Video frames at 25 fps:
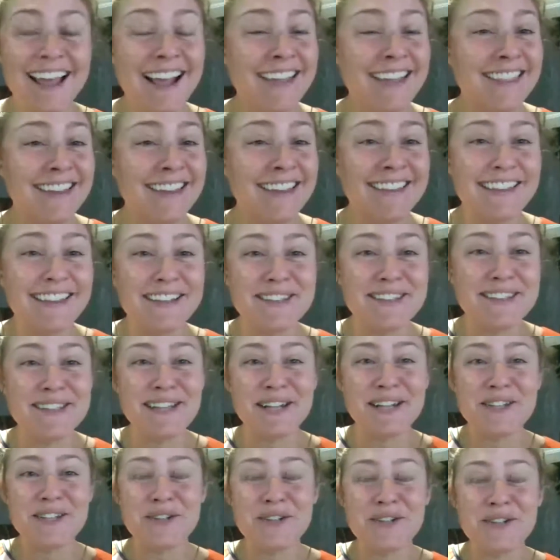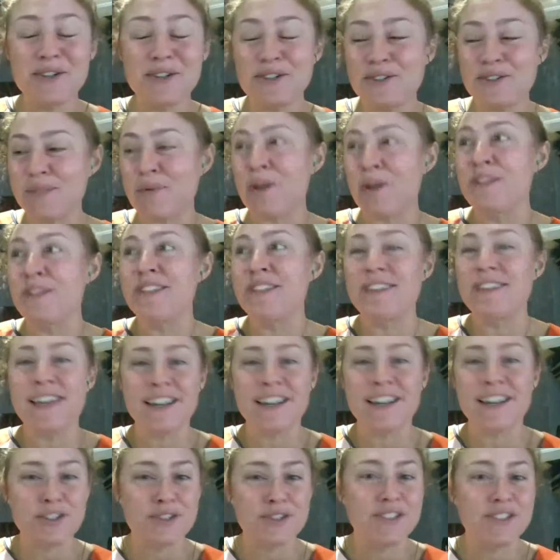think that's such a good response to
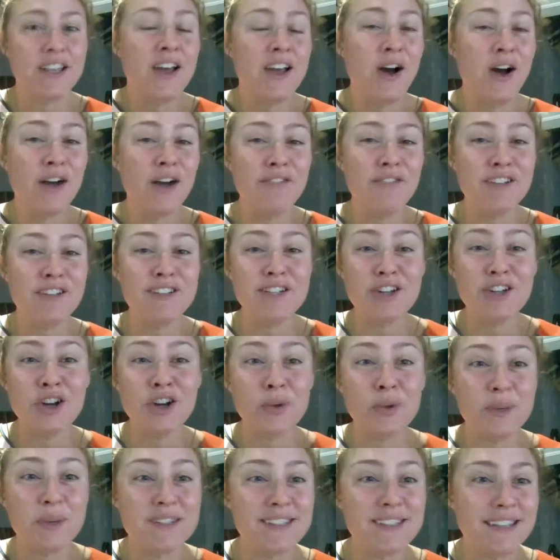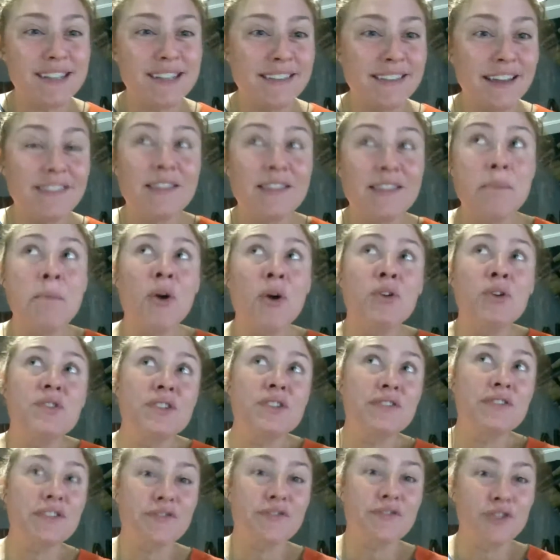that, because obviously, we see that the most
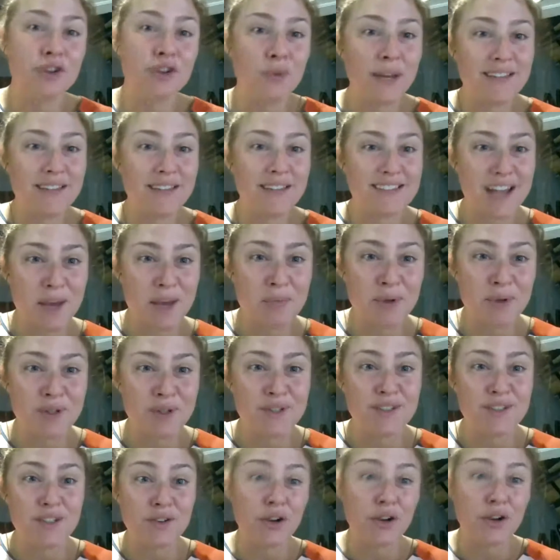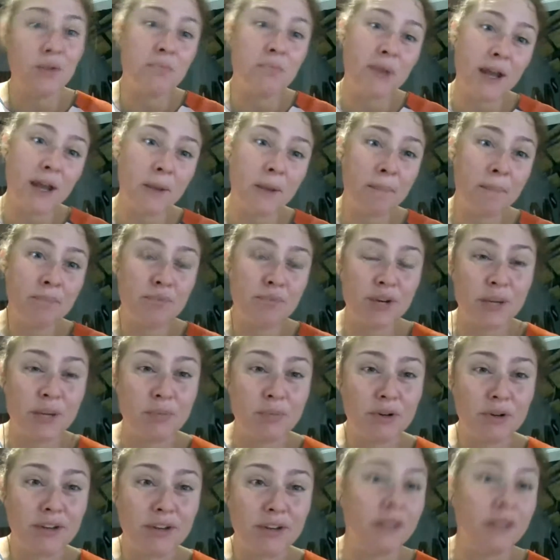of the food waste happens, the
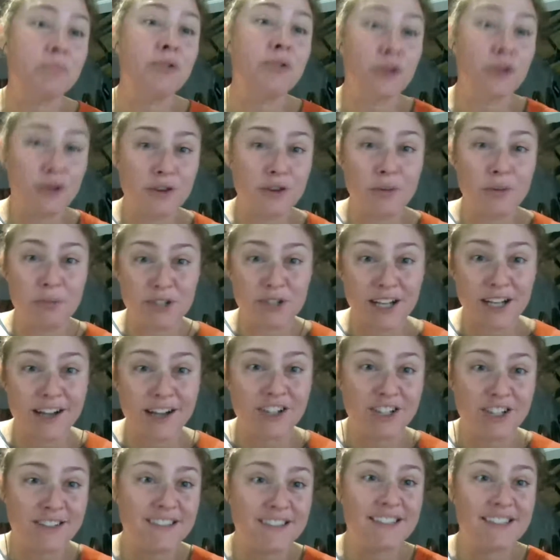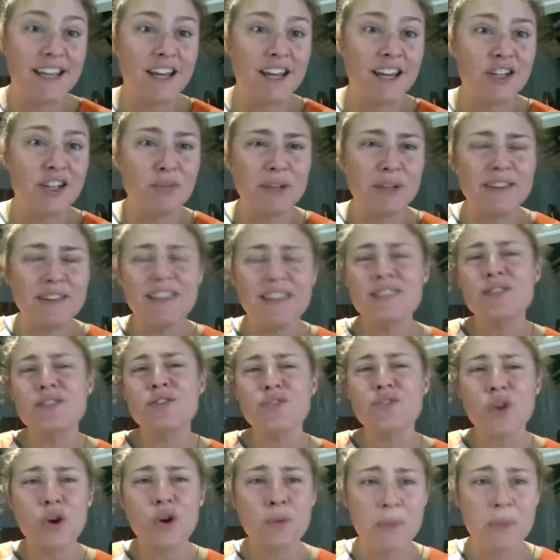production stage, but there's
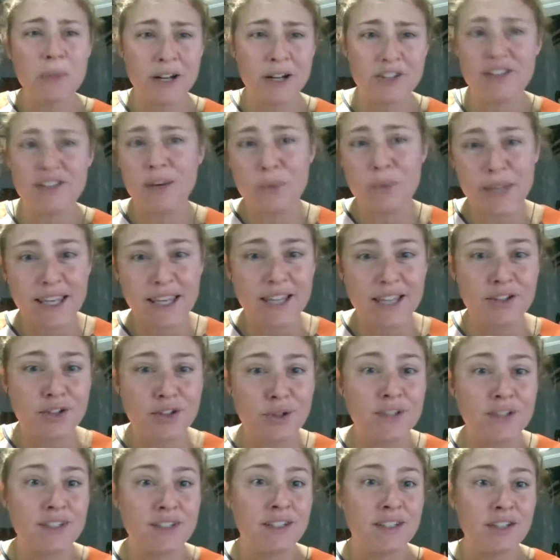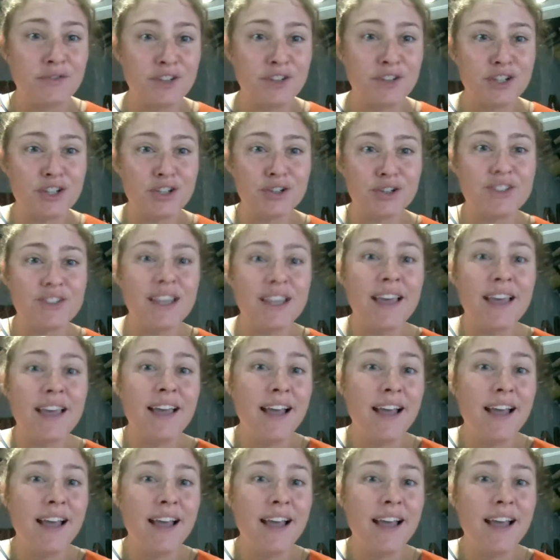so much that we can do as individuals,